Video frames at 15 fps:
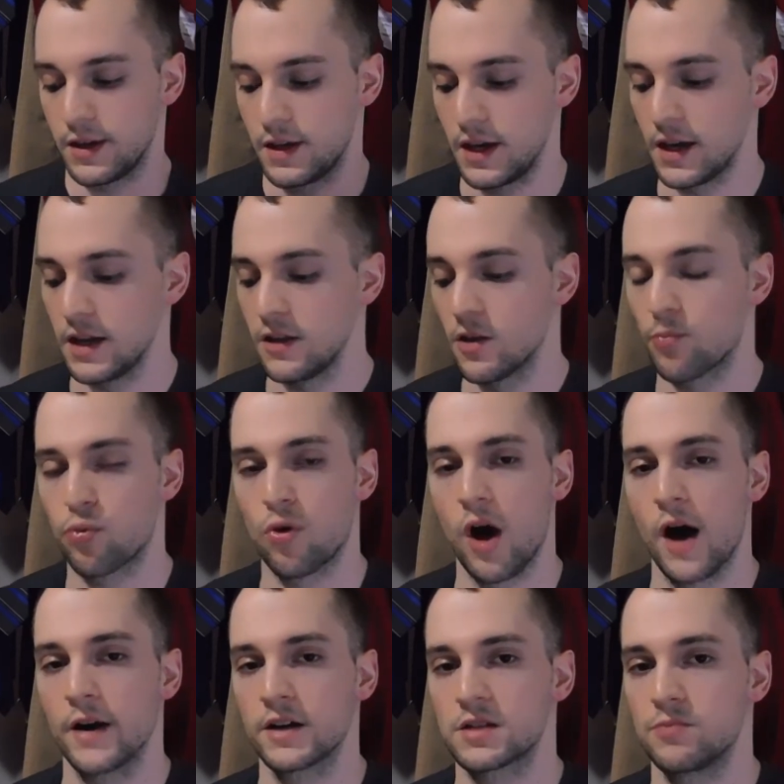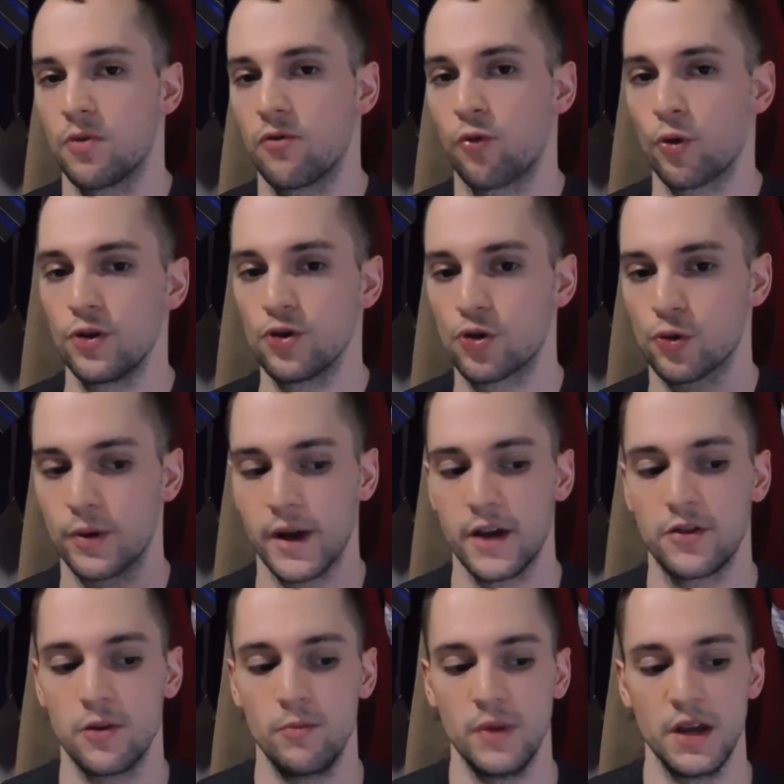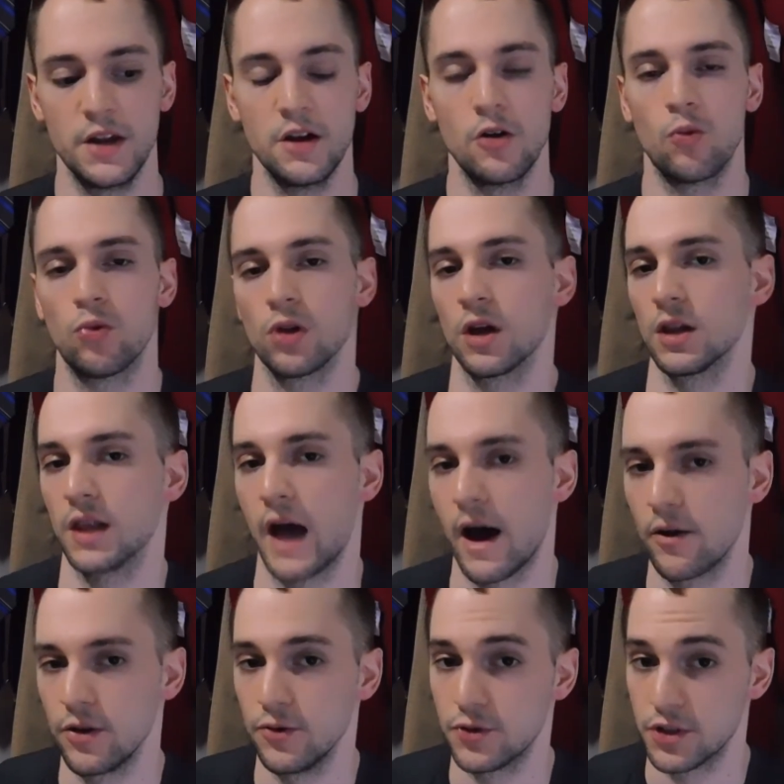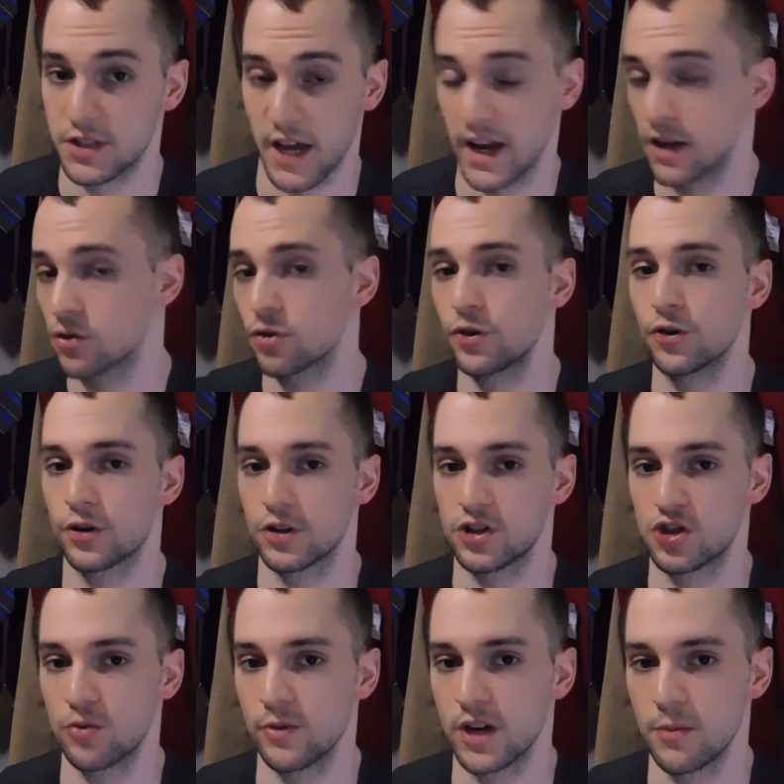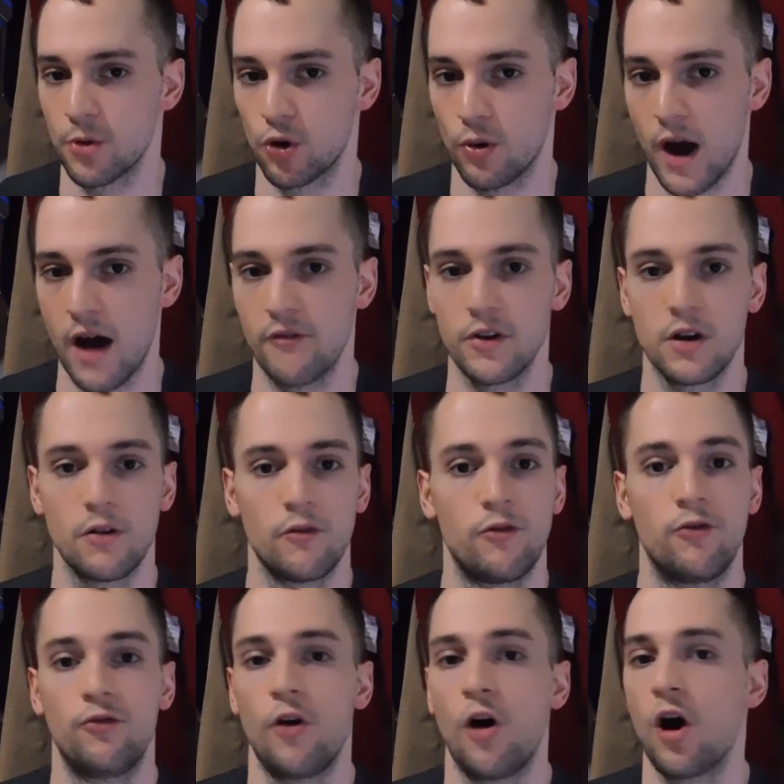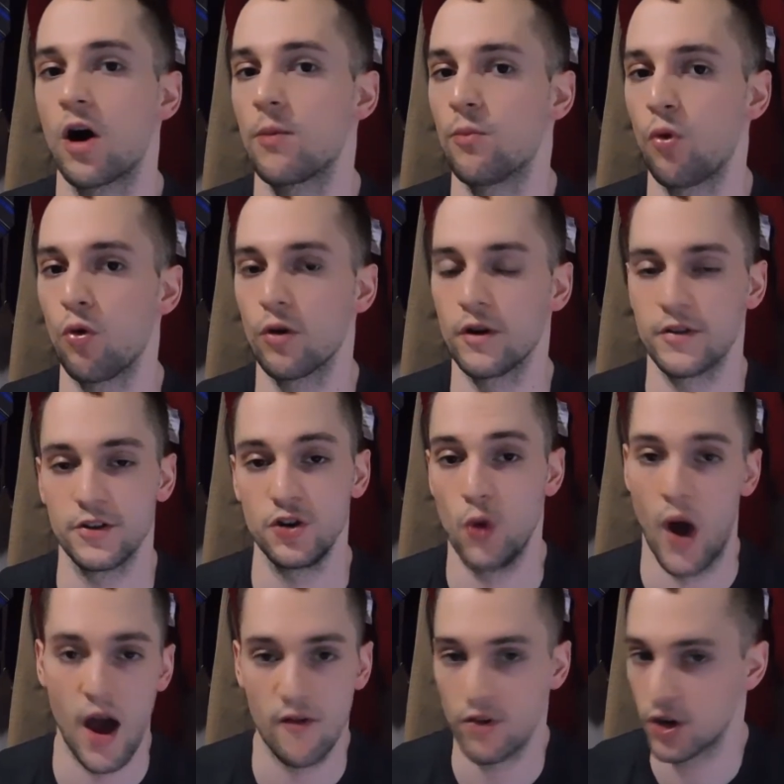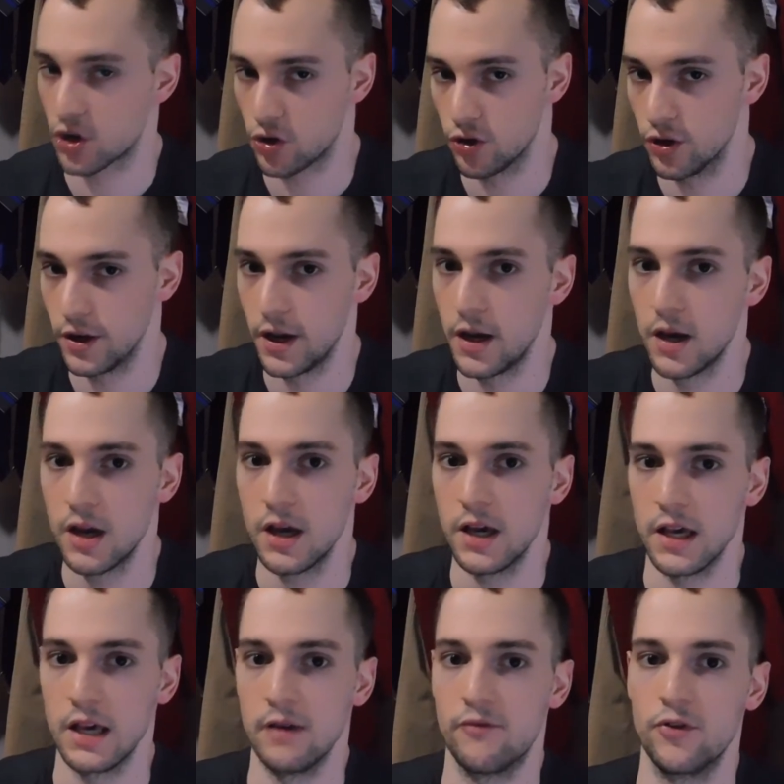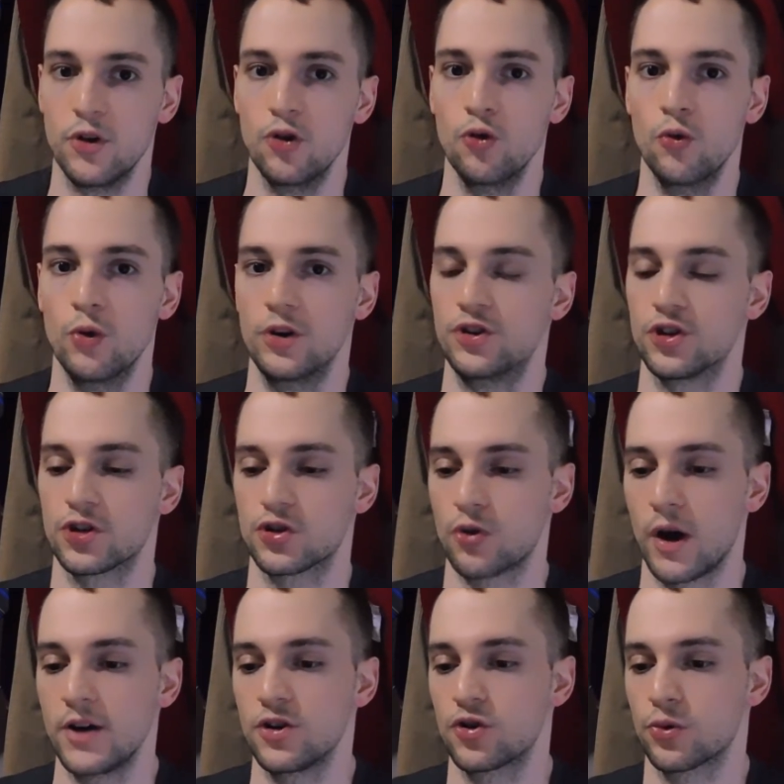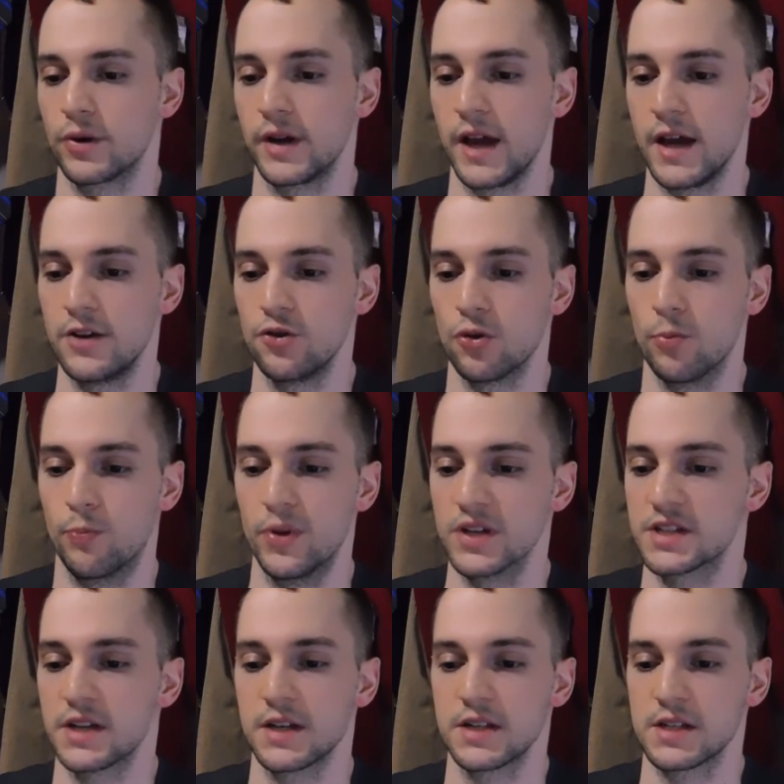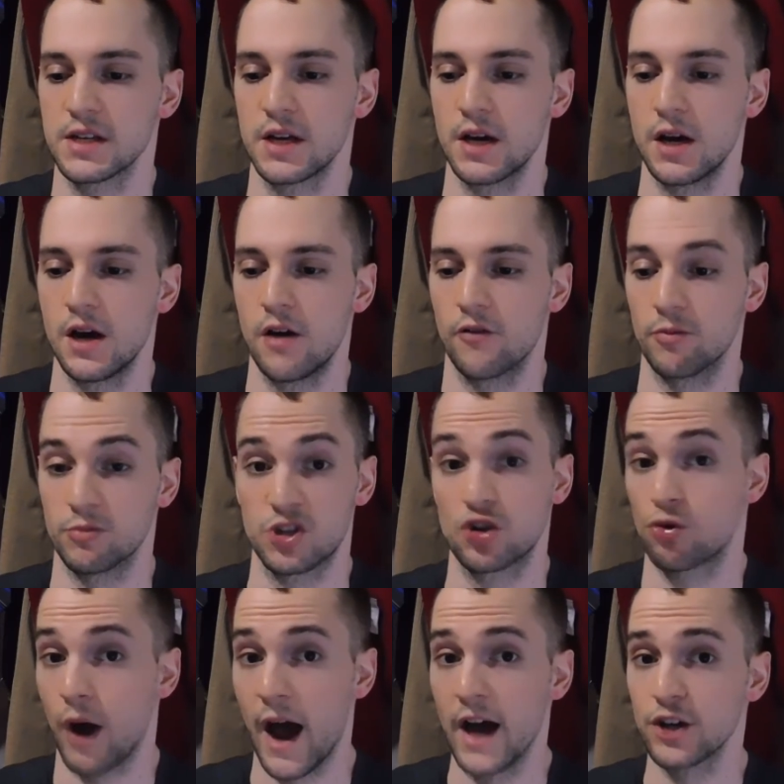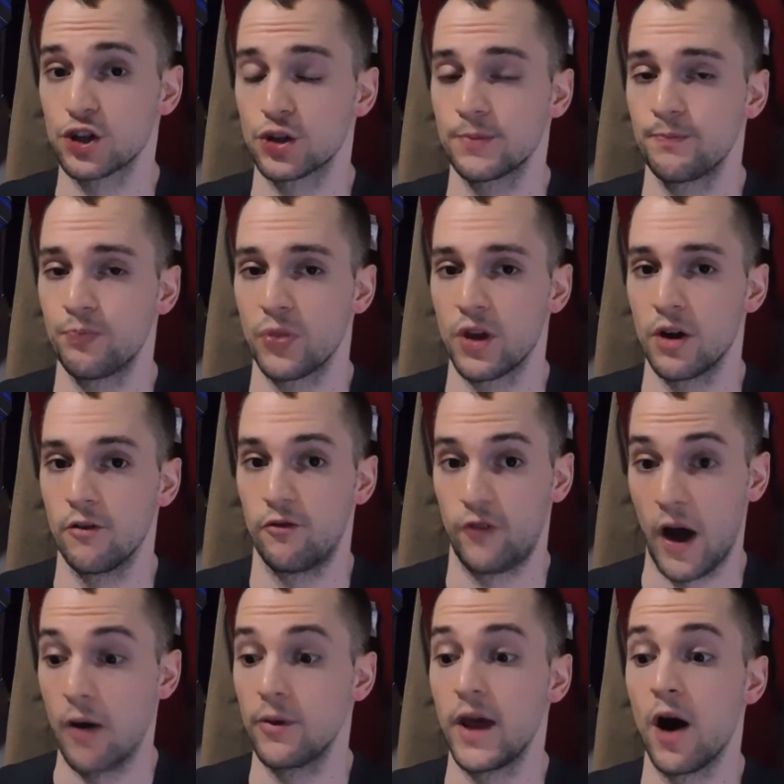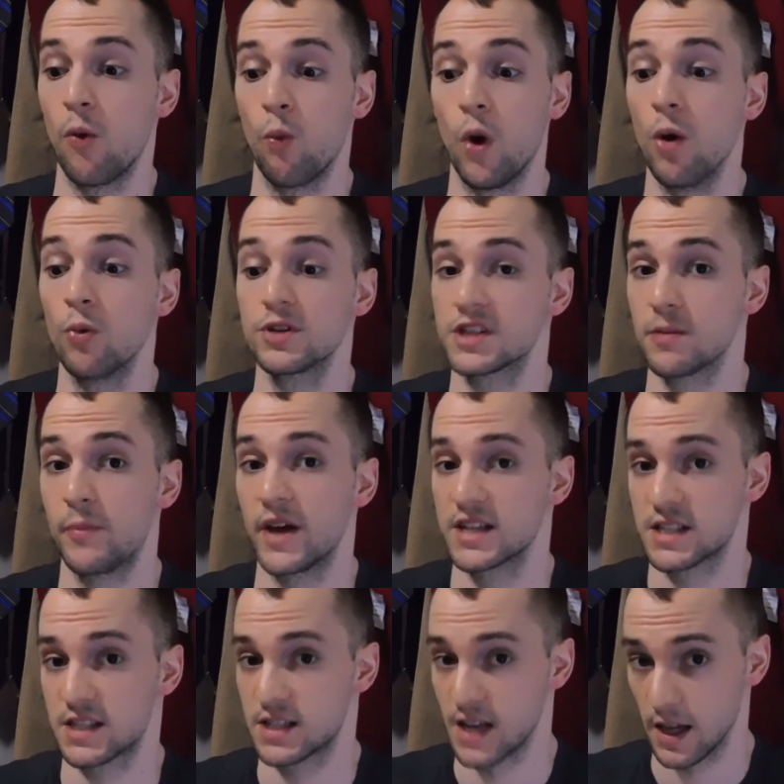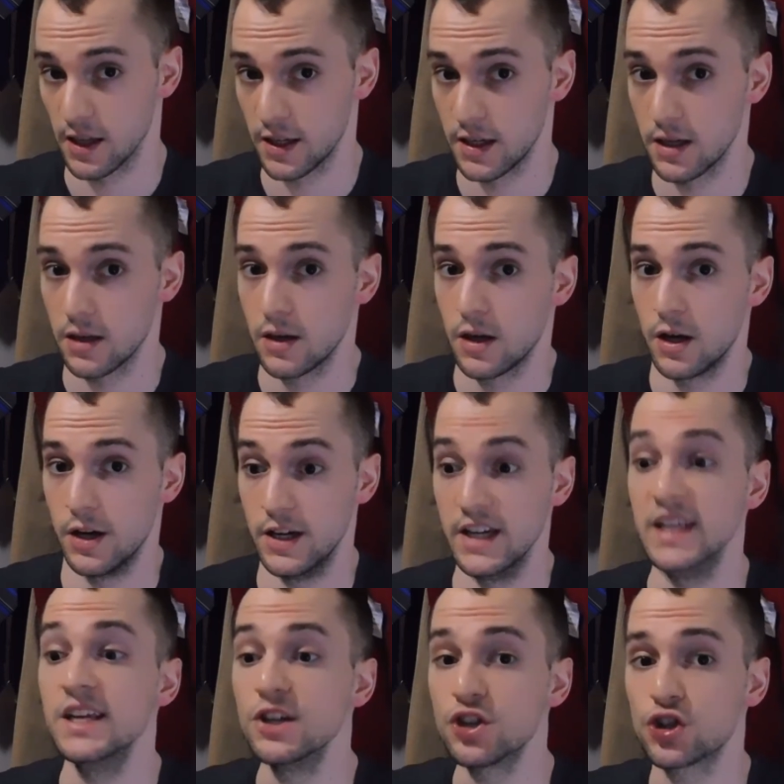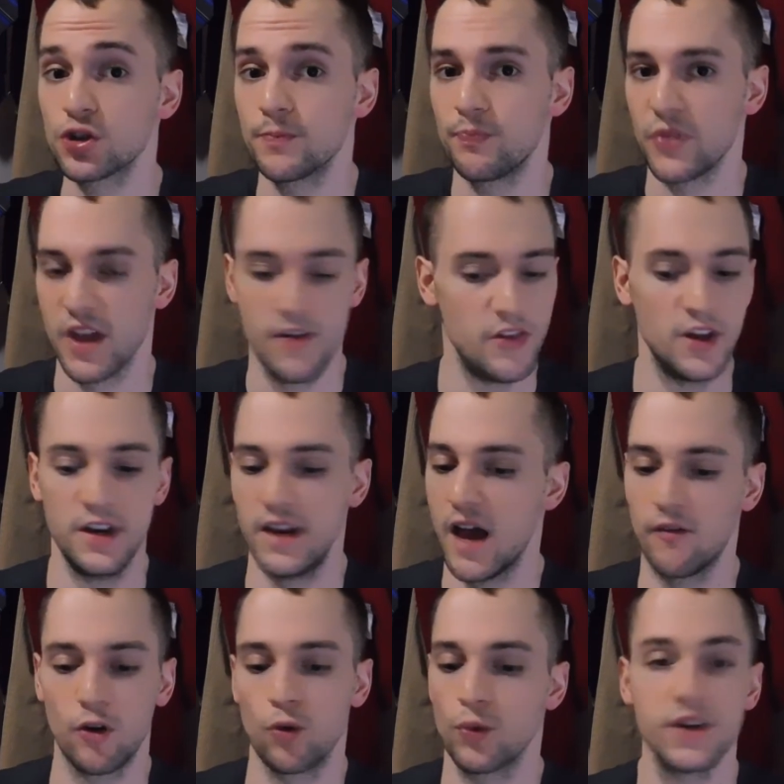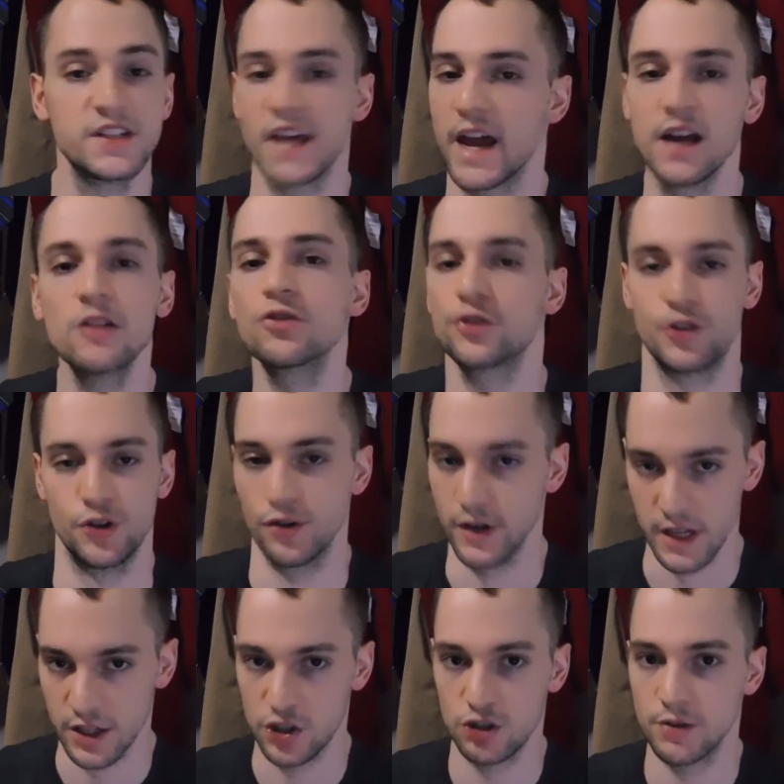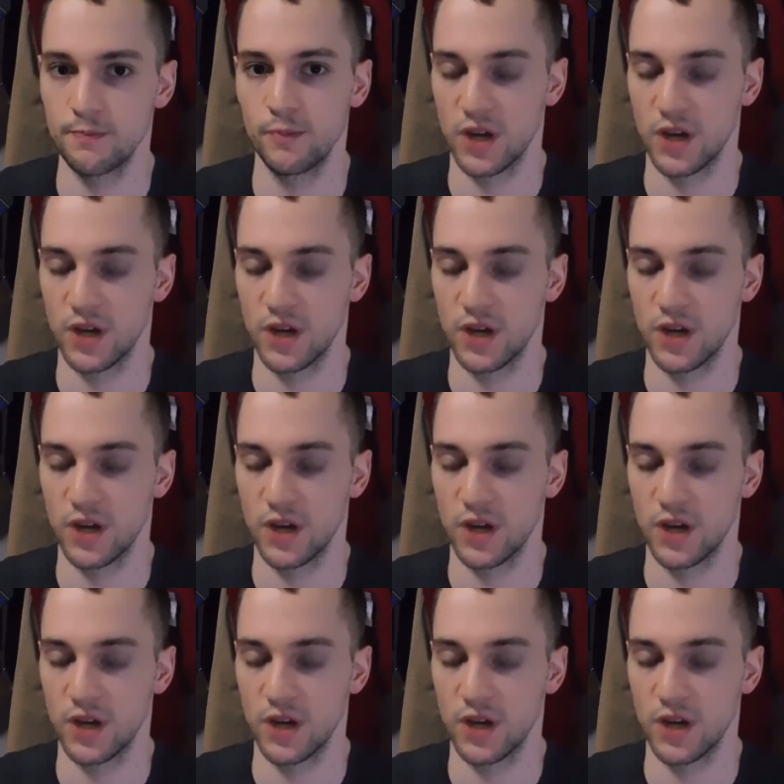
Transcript: Getting the products before you create the media will allow you to tailor your consumer demographic far more than you ever could if you just tried to create your business from scratch, found out what was the best selling niche, and then never retailored your niche.